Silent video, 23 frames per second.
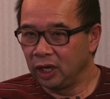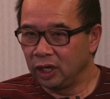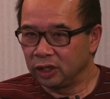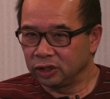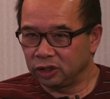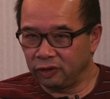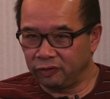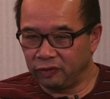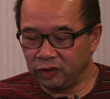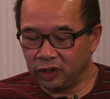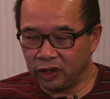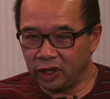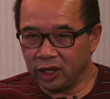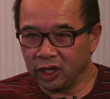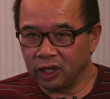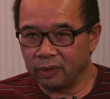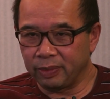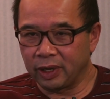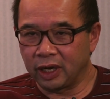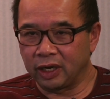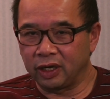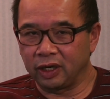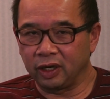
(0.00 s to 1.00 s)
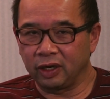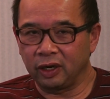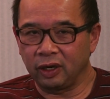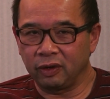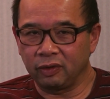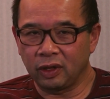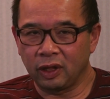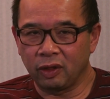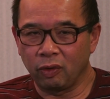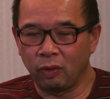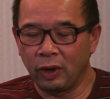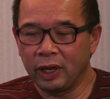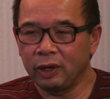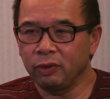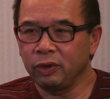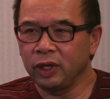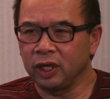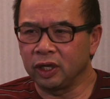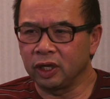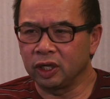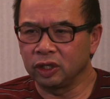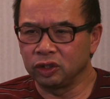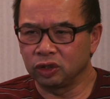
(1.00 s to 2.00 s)
So if you think about it, the way
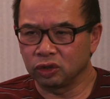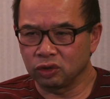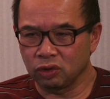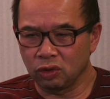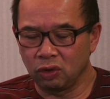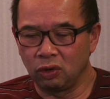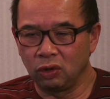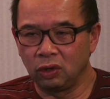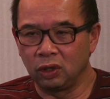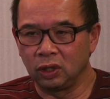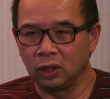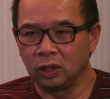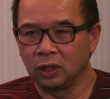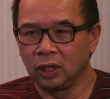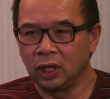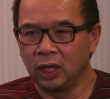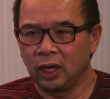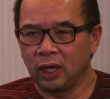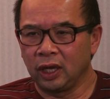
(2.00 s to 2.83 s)
we control,